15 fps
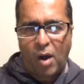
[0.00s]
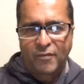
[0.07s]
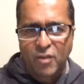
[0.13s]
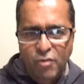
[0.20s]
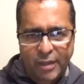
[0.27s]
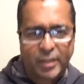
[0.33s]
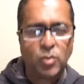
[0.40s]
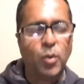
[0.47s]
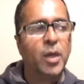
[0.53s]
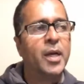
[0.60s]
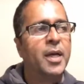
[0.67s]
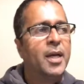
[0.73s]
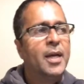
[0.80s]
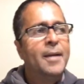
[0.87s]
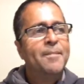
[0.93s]
power of the written
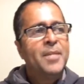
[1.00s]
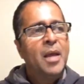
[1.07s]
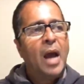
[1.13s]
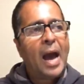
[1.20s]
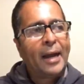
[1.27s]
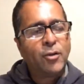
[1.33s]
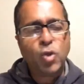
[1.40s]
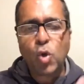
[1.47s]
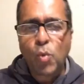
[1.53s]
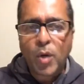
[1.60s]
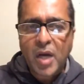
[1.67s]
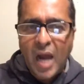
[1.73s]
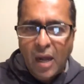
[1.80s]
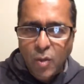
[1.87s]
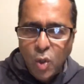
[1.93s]
word, and you
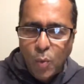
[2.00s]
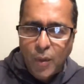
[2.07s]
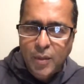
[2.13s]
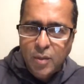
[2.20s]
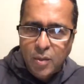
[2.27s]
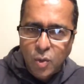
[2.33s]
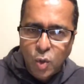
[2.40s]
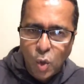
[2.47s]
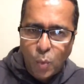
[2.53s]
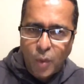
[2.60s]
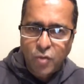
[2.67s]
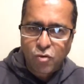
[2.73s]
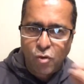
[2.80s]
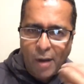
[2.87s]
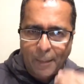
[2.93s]

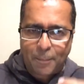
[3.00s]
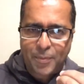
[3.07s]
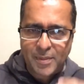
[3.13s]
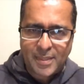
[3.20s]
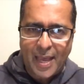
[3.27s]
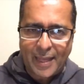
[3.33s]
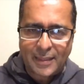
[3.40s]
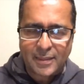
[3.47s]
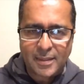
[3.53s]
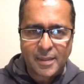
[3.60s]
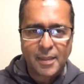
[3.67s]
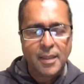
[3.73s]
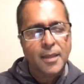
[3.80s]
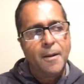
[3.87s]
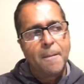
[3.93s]
would
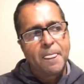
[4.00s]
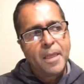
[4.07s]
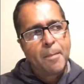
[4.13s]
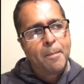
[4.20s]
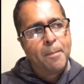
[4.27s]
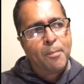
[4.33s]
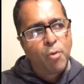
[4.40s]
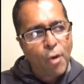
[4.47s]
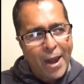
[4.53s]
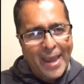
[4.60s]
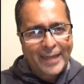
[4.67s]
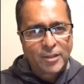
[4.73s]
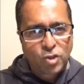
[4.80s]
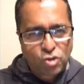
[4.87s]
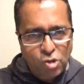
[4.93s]
represent the
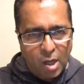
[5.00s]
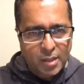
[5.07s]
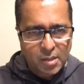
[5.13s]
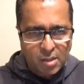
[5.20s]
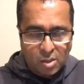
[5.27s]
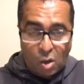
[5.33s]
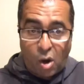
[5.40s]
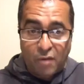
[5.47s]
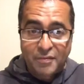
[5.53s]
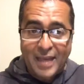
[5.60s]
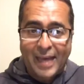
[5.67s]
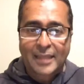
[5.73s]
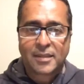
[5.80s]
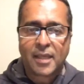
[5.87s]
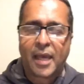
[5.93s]
brain trust
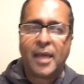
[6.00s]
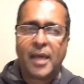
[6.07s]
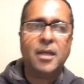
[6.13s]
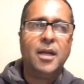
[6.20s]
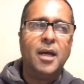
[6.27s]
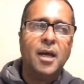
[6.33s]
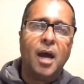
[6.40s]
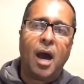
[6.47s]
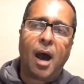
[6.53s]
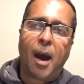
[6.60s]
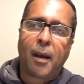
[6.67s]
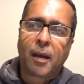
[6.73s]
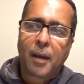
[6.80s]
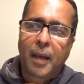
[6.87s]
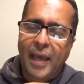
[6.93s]
of that in
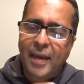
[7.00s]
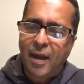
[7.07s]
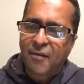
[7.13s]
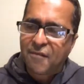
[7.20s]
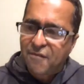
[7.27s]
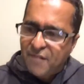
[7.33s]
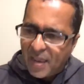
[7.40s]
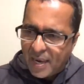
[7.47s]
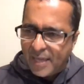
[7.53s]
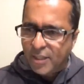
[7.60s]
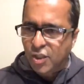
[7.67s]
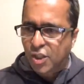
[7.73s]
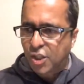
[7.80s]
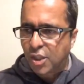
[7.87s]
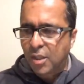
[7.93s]
a
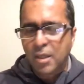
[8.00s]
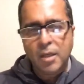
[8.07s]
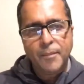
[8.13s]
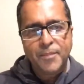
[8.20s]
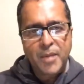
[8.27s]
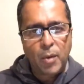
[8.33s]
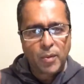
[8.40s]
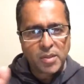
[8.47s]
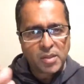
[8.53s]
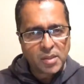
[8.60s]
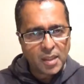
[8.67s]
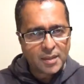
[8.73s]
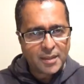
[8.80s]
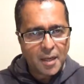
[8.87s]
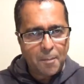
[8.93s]
village. There were
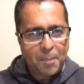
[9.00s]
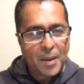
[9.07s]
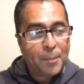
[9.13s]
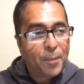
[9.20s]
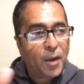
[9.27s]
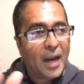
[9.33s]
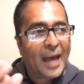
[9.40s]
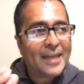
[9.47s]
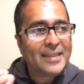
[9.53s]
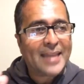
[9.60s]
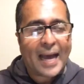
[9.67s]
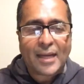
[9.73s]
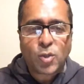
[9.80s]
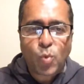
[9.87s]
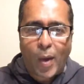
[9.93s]
certain people,
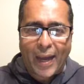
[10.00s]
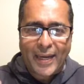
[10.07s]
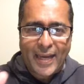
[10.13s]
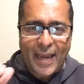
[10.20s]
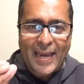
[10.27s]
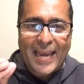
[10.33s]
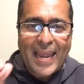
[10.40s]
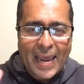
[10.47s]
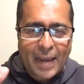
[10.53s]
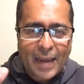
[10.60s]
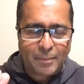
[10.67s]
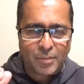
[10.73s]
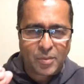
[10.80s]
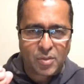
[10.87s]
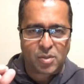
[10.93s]
and that's why their
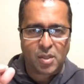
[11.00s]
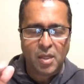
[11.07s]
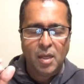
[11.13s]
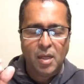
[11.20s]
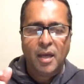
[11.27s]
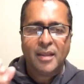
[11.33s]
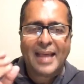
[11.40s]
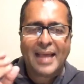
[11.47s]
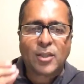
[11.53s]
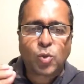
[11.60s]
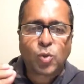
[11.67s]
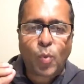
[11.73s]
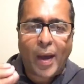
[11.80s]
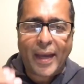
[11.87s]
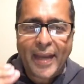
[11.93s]
names
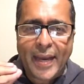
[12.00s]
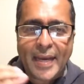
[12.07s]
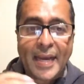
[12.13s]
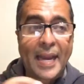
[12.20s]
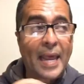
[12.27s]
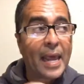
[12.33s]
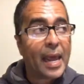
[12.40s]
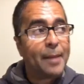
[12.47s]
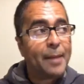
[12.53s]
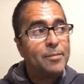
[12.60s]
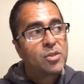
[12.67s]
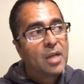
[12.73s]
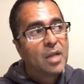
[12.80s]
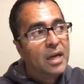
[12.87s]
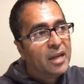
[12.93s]

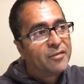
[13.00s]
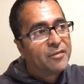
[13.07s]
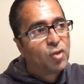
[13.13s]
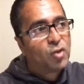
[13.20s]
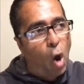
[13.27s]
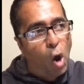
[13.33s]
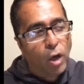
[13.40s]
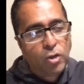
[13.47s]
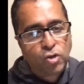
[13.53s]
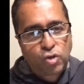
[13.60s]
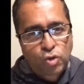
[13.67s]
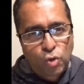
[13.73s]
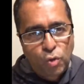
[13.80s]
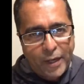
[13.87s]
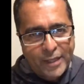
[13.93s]
lived
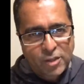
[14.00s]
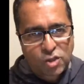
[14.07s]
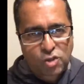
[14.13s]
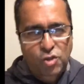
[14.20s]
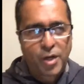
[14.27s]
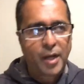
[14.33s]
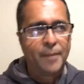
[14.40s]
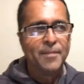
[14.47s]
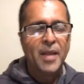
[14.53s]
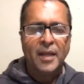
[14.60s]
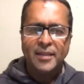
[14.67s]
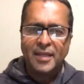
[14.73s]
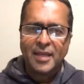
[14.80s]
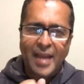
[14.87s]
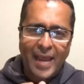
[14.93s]
on through history.
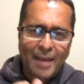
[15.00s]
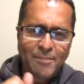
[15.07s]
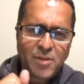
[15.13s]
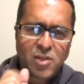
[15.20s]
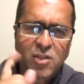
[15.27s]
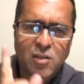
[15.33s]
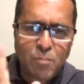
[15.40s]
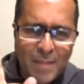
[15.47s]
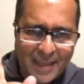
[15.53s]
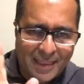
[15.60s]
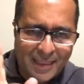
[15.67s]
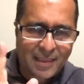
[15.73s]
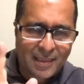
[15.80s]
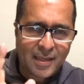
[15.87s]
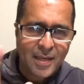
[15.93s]
The name
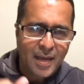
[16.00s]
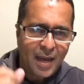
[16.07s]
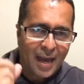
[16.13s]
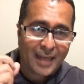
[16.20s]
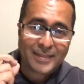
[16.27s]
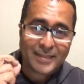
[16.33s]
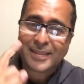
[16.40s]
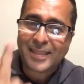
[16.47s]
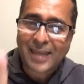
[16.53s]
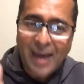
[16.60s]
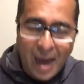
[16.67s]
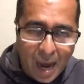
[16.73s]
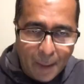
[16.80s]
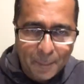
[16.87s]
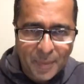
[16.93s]
Smith and
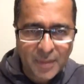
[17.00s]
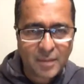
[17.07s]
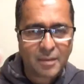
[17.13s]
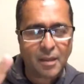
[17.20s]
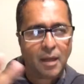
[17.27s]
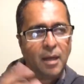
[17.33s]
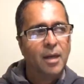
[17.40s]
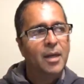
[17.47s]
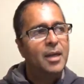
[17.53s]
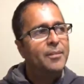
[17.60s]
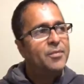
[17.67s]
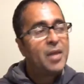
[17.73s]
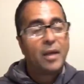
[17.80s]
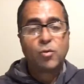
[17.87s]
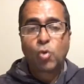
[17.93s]
Carpenter,
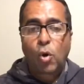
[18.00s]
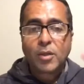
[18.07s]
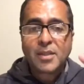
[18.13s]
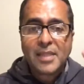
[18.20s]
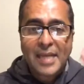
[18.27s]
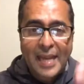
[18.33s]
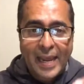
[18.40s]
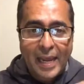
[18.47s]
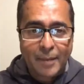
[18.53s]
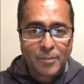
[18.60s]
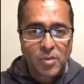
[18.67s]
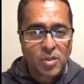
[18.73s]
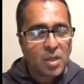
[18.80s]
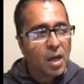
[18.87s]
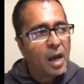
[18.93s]
those
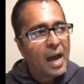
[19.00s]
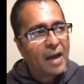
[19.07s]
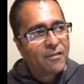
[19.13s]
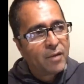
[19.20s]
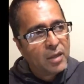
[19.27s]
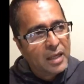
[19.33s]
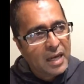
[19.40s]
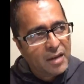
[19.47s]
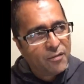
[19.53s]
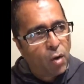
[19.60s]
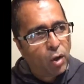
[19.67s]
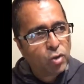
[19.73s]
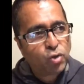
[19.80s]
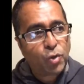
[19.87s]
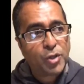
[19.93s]
names have
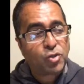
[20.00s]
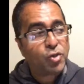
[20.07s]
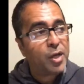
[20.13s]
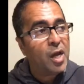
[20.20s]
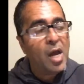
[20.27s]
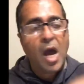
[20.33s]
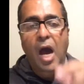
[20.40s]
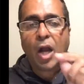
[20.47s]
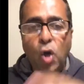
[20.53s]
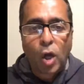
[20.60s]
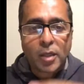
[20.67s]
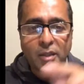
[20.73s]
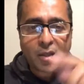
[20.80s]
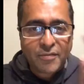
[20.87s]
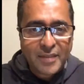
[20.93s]
lived on through history. A
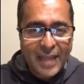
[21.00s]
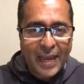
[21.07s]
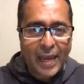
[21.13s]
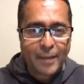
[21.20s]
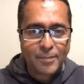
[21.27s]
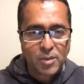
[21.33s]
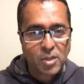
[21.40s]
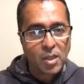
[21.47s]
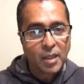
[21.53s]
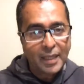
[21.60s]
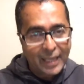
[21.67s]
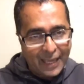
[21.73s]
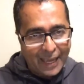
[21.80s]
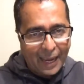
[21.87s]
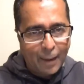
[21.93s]
lot of names
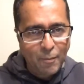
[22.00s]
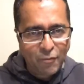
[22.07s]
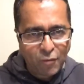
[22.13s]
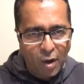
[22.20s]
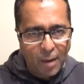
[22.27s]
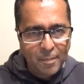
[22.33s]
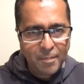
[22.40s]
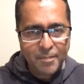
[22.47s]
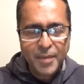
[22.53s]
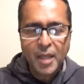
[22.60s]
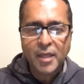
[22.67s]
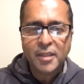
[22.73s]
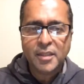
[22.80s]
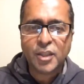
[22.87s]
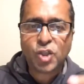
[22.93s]
came
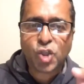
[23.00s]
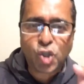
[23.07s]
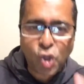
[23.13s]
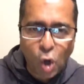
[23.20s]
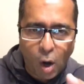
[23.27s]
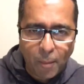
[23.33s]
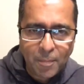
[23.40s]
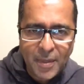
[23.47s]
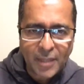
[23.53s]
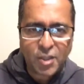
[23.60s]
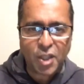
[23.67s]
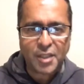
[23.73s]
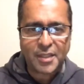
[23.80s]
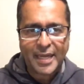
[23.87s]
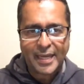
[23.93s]
from the job
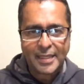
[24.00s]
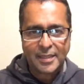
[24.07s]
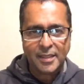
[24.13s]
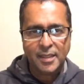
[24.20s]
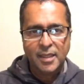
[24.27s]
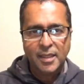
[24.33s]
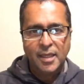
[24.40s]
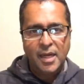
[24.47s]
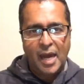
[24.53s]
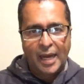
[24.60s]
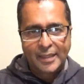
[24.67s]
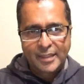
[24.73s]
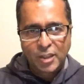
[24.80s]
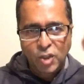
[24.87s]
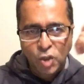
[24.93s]
that you did
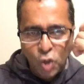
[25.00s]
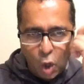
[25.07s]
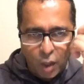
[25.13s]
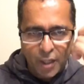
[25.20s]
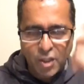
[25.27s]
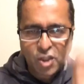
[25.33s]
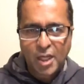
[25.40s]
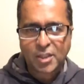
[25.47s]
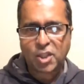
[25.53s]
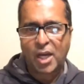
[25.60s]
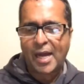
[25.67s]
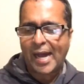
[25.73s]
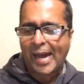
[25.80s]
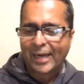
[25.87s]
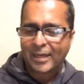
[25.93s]
and the knowledge that
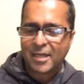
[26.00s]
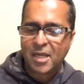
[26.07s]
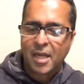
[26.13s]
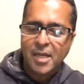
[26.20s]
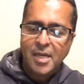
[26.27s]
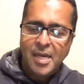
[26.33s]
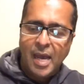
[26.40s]
you had,